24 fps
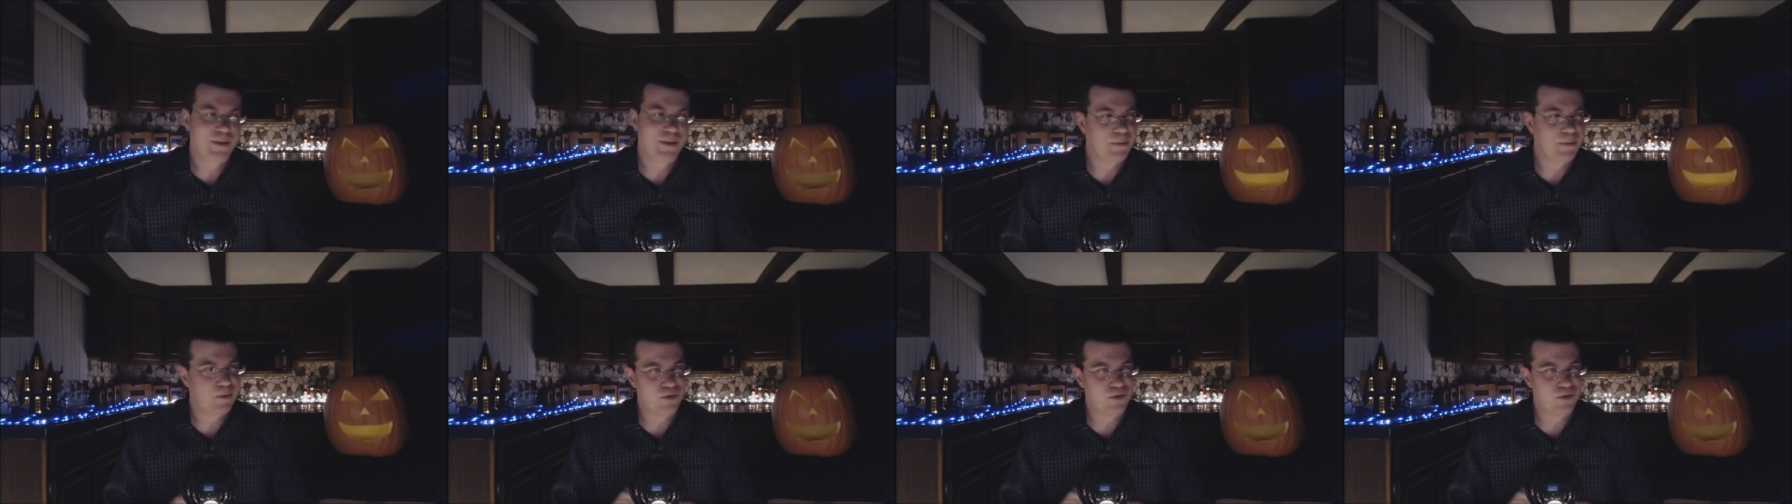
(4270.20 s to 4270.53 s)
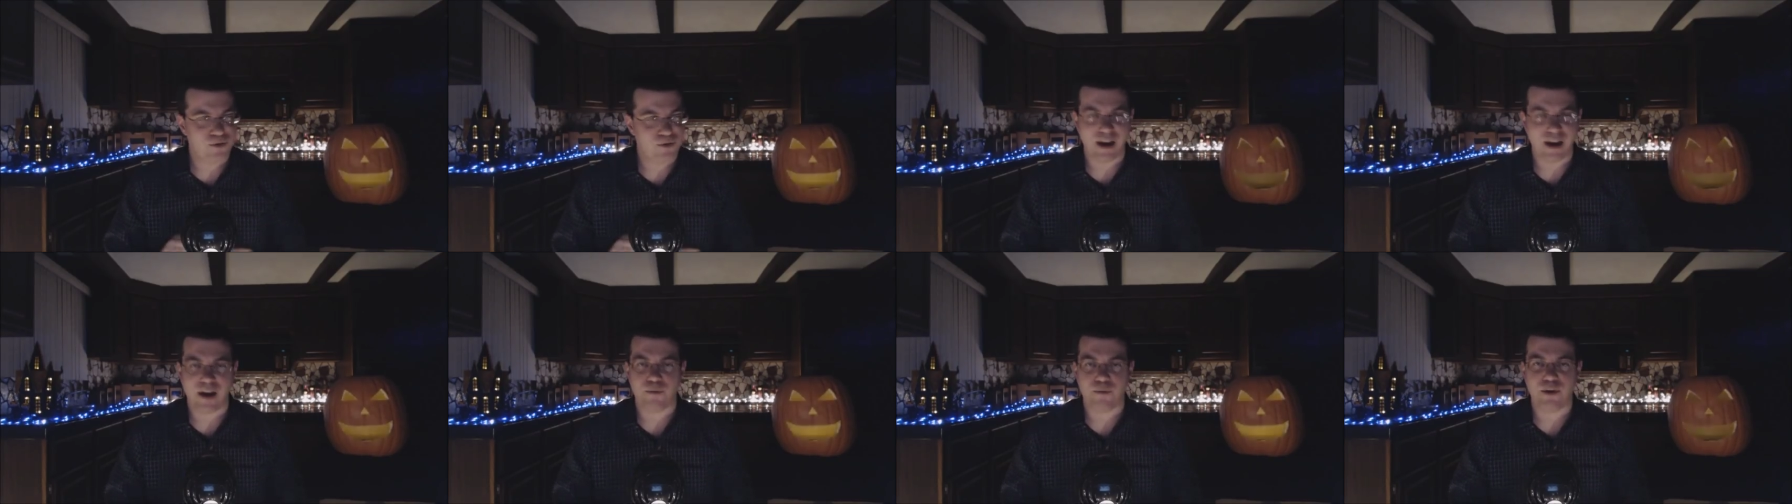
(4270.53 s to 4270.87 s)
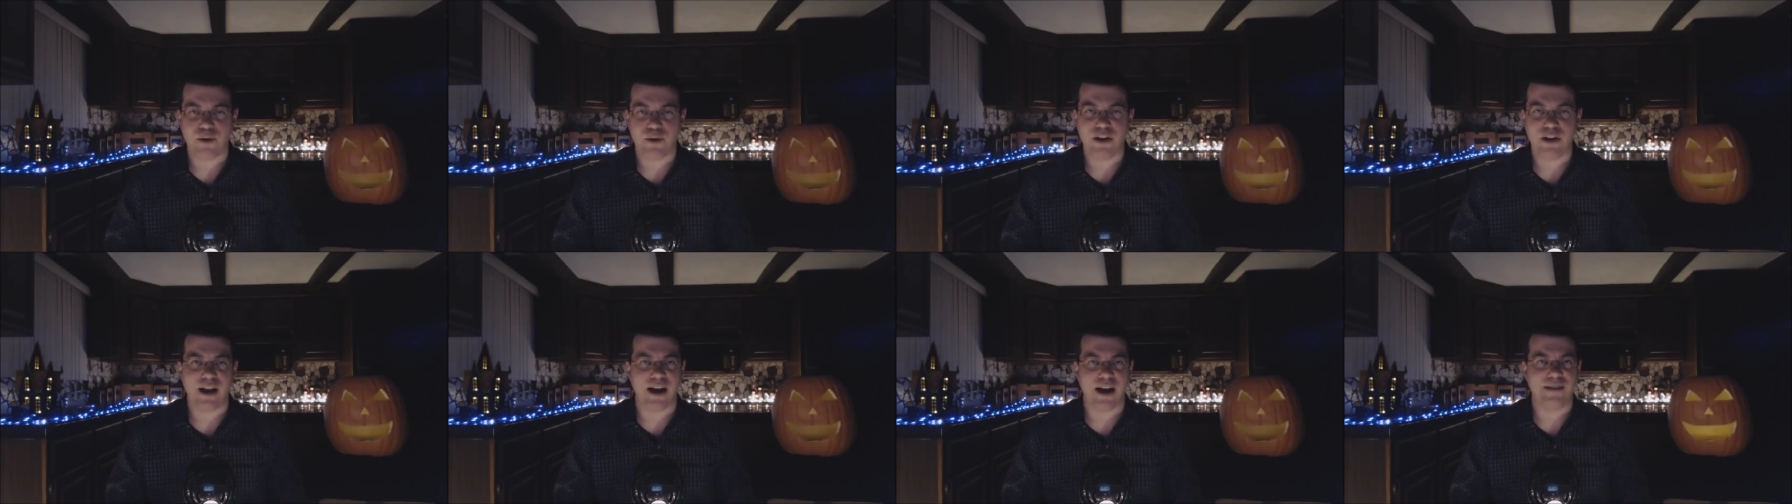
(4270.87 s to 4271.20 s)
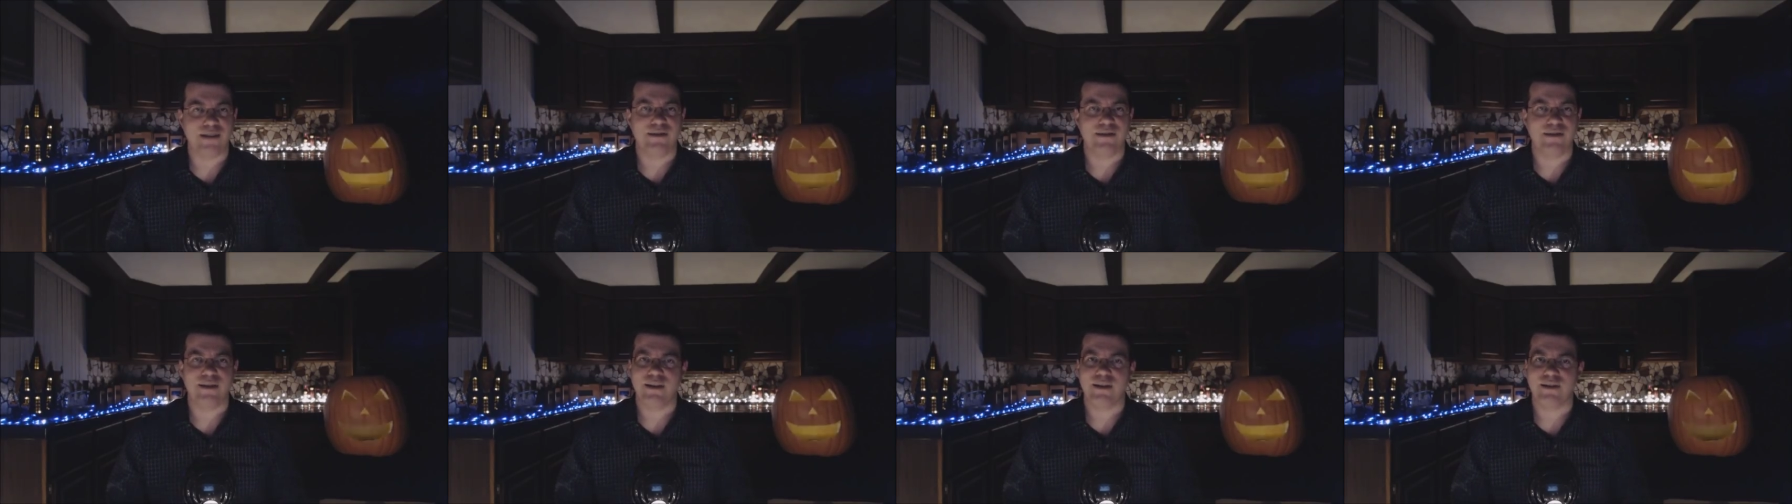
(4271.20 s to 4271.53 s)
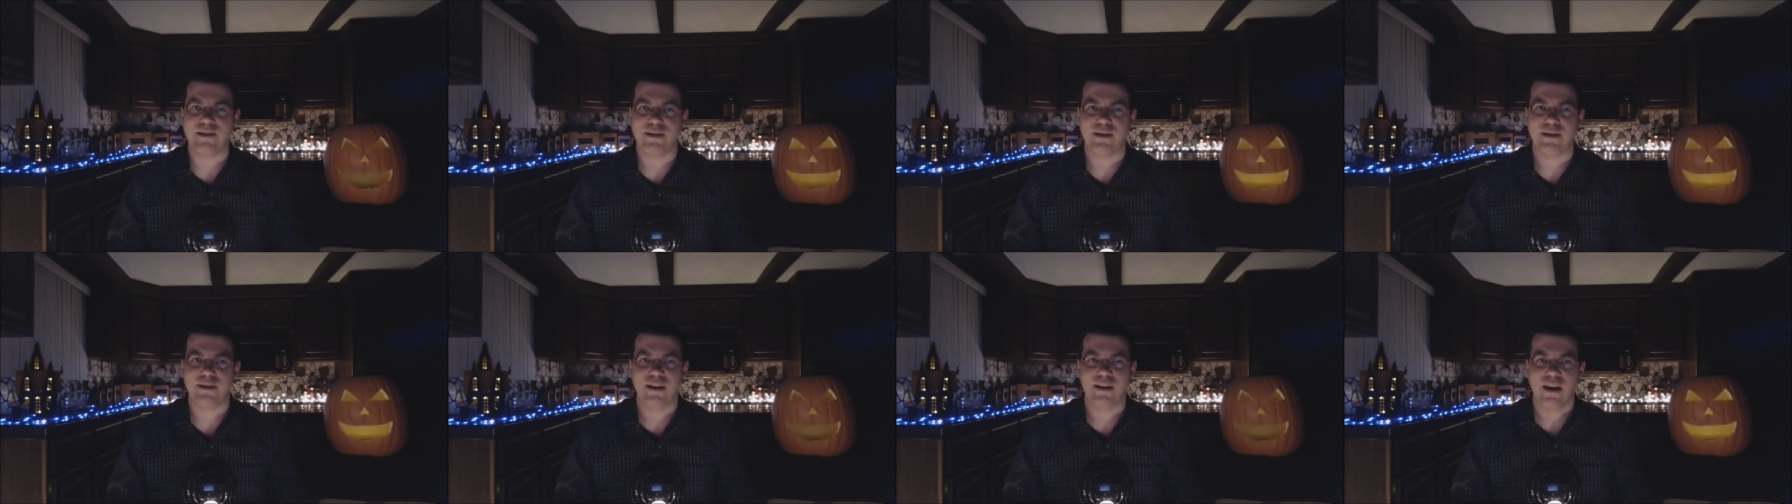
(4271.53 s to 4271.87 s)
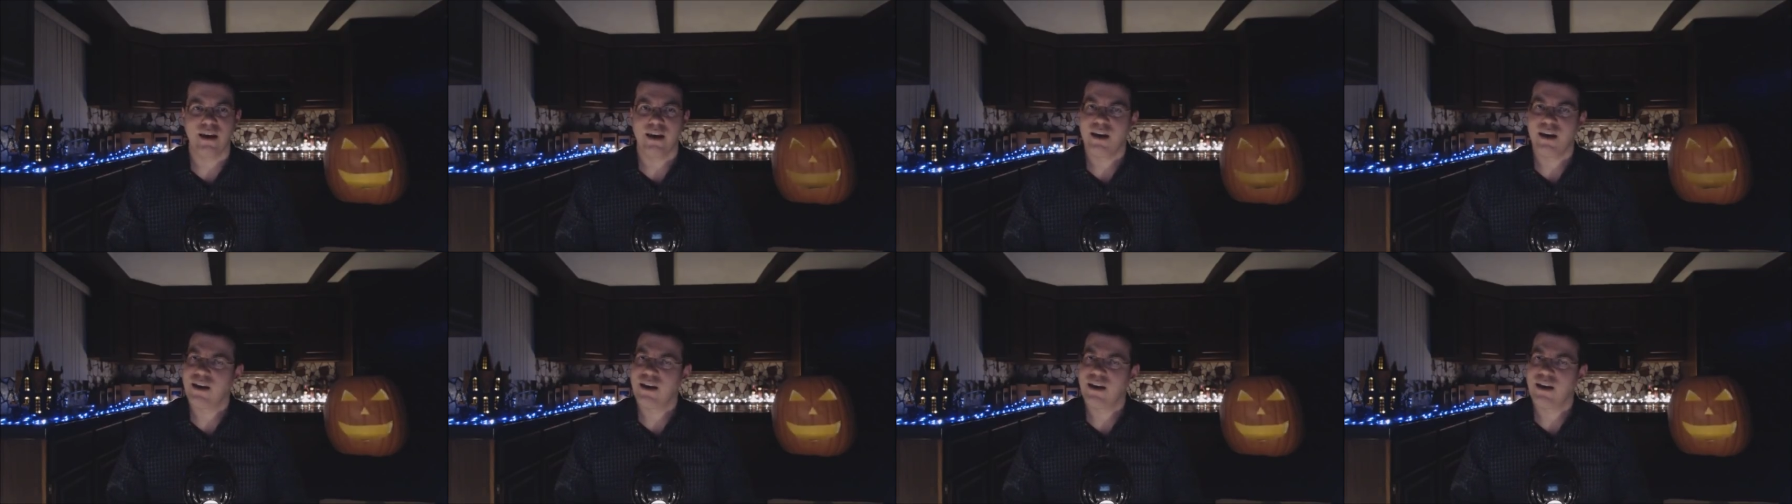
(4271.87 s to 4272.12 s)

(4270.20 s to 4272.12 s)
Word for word: A lot of people do not realize this.